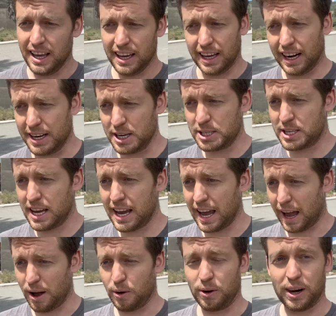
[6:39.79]
can I just say
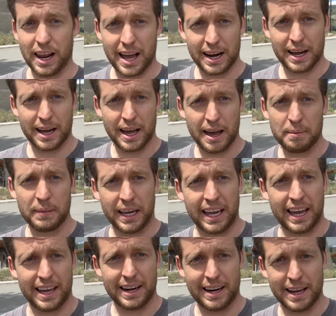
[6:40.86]
how glad I am that
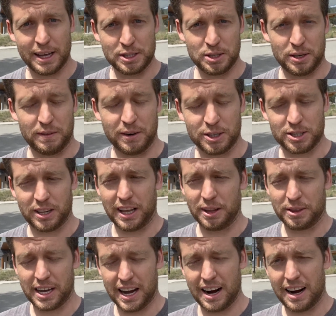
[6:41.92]
Canada has universal
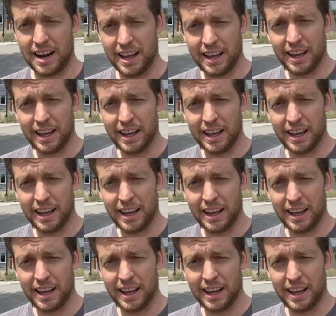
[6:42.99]
health care?